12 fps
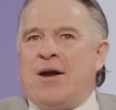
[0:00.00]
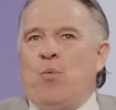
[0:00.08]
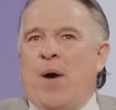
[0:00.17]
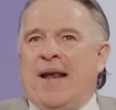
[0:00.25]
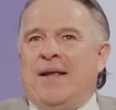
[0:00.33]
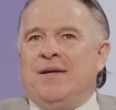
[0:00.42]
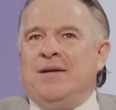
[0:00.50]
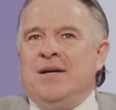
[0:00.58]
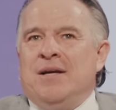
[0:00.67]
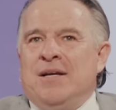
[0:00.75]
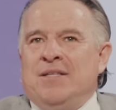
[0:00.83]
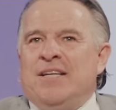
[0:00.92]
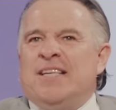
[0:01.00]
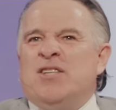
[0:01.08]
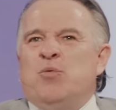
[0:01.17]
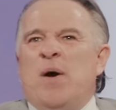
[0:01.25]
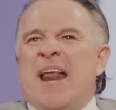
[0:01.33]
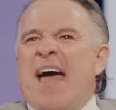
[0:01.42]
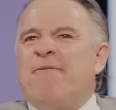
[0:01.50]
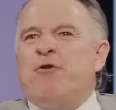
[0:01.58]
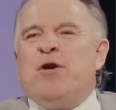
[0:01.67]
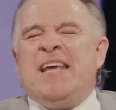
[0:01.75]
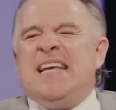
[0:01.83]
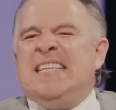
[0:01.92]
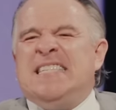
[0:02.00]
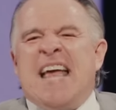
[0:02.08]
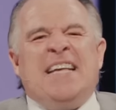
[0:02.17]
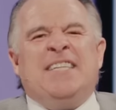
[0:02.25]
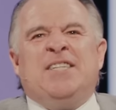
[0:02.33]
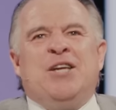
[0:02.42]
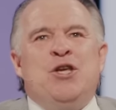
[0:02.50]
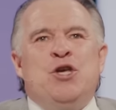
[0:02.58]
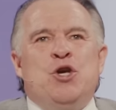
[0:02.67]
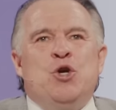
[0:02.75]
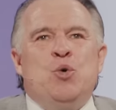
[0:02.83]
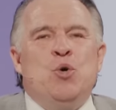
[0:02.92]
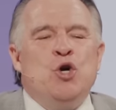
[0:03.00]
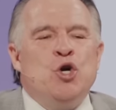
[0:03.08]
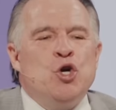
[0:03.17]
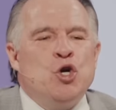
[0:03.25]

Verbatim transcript: at a wedding she says, Whatever he says to you,